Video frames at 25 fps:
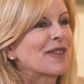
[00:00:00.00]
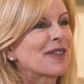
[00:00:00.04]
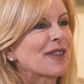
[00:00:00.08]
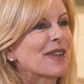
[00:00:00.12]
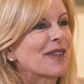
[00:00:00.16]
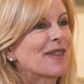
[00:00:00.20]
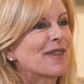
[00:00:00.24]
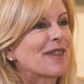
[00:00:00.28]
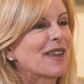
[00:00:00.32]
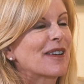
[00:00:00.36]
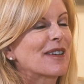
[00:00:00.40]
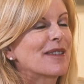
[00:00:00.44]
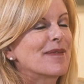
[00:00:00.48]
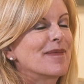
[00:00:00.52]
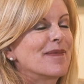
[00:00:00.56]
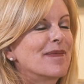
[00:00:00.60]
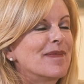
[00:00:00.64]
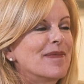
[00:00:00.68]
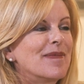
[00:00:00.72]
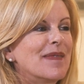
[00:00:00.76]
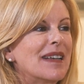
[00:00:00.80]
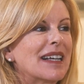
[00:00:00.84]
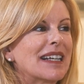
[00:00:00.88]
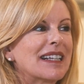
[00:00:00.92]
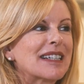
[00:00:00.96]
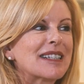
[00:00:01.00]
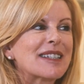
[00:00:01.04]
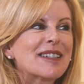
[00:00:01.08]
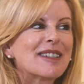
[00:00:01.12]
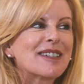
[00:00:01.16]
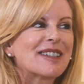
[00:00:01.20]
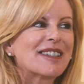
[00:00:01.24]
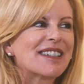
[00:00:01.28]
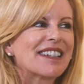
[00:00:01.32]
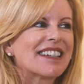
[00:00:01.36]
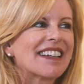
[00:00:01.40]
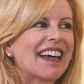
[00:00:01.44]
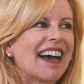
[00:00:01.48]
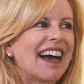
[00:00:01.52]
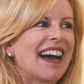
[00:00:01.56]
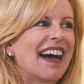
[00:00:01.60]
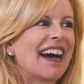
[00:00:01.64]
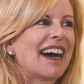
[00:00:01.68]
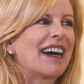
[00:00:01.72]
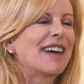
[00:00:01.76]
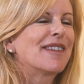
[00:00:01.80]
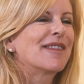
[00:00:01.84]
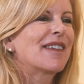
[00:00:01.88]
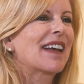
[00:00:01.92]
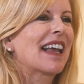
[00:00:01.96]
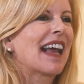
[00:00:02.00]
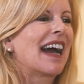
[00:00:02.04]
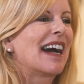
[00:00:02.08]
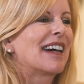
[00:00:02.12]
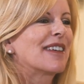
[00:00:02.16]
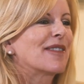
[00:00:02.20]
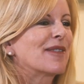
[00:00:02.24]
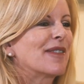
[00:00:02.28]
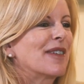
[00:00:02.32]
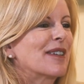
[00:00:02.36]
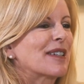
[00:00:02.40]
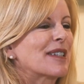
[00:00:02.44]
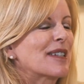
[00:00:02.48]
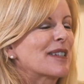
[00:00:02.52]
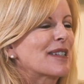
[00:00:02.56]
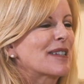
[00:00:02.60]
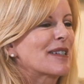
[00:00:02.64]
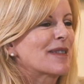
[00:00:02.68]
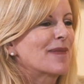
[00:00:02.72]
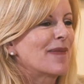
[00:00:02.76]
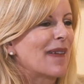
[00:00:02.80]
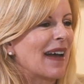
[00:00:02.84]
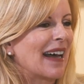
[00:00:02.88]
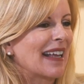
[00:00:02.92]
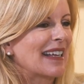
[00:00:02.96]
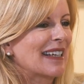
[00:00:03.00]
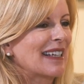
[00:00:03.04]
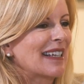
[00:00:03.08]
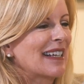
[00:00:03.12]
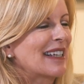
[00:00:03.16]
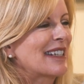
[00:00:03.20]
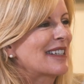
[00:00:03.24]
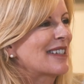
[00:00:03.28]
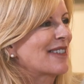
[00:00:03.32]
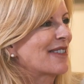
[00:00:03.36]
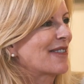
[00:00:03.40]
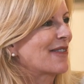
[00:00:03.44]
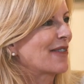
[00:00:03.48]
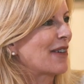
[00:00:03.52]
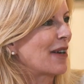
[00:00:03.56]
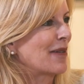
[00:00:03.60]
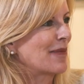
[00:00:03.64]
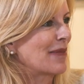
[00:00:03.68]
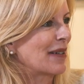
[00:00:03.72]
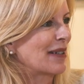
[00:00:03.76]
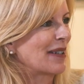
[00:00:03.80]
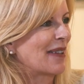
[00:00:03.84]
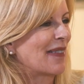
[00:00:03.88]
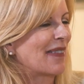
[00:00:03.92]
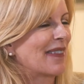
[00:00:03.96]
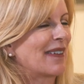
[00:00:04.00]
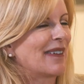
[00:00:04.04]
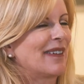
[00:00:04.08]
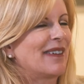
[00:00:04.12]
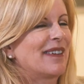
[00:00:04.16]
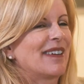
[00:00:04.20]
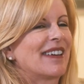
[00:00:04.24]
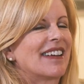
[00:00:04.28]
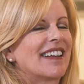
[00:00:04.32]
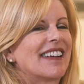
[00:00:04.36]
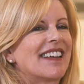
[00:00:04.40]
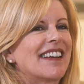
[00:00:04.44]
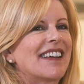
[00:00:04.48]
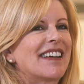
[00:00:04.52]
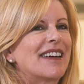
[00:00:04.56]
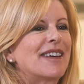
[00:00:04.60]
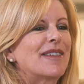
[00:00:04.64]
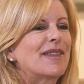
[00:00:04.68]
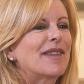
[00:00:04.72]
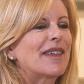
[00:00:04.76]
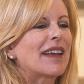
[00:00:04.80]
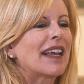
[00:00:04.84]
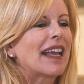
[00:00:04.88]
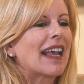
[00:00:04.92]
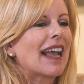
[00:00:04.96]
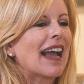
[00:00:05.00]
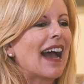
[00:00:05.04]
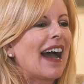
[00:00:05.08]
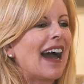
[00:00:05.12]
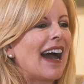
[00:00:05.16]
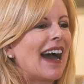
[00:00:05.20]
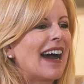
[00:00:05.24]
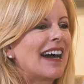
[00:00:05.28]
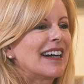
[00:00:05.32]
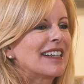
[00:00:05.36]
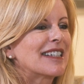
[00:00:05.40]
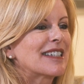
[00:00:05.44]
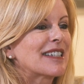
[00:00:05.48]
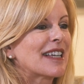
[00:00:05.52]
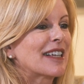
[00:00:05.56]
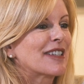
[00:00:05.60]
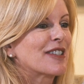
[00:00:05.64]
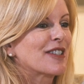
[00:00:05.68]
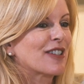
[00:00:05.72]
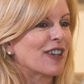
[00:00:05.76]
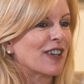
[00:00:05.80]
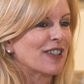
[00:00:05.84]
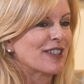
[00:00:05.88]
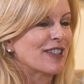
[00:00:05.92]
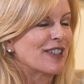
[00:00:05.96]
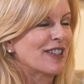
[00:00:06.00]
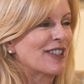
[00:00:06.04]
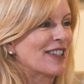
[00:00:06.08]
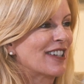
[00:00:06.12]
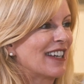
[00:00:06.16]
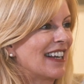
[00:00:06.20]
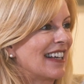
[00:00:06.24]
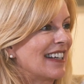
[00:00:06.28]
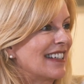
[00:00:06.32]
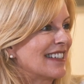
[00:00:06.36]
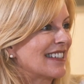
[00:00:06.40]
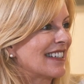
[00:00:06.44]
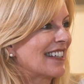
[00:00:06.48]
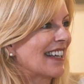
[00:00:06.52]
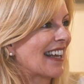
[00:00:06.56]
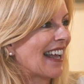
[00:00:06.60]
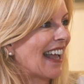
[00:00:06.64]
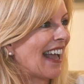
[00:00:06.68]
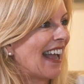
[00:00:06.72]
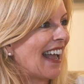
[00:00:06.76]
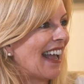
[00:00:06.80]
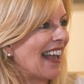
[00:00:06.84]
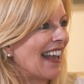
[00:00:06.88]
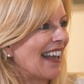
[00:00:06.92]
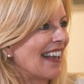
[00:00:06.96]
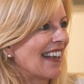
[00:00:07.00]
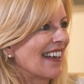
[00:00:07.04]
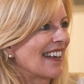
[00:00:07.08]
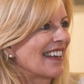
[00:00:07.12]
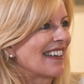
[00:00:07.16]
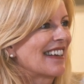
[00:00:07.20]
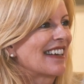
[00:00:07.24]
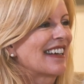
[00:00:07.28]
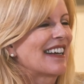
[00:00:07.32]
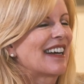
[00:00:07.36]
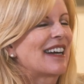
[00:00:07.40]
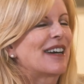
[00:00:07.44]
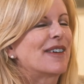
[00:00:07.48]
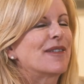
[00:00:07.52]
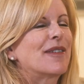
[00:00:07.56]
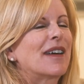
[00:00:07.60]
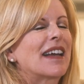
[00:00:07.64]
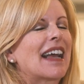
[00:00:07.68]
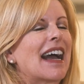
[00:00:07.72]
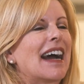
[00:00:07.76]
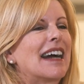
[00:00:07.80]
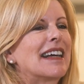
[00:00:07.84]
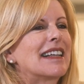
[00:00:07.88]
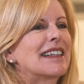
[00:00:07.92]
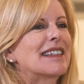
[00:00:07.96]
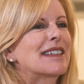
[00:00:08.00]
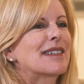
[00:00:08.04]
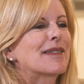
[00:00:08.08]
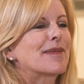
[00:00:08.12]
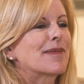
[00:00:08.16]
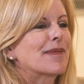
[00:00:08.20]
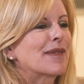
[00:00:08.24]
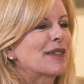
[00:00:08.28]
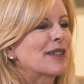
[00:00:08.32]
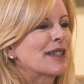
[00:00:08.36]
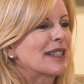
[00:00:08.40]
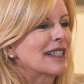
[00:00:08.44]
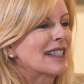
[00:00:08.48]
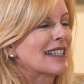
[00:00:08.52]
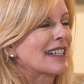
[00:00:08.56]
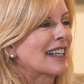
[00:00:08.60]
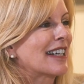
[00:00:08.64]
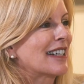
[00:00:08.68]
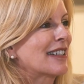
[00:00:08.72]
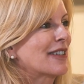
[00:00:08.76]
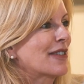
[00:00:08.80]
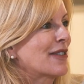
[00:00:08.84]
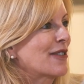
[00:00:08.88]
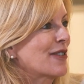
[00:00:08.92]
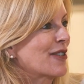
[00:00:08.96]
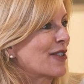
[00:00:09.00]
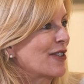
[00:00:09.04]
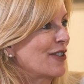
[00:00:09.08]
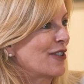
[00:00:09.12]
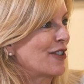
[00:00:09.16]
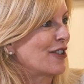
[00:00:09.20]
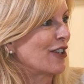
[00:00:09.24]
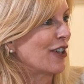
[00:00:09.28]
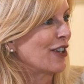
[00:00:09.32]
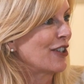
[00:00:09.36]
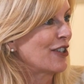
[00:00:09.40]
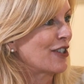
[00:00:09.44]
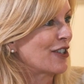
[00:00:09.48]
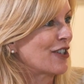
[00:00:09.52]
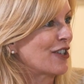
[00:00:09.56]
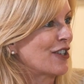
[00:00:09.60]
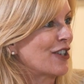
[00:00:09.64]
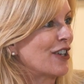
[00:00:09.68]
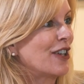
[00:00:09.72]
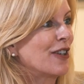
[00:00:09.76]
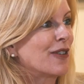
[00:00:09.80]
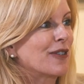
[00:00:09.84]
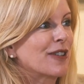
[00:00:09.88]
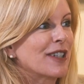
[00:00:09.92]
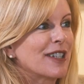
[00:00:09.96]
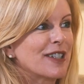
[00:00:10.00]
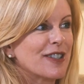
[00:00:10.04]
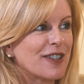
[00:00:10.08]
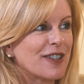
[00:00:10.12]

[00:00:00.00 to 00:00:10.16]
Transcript: we're very mixed. We had one Spanish, Roberto. We had a Scottish lady, Kay. We had Mariska, who's Dutch. She only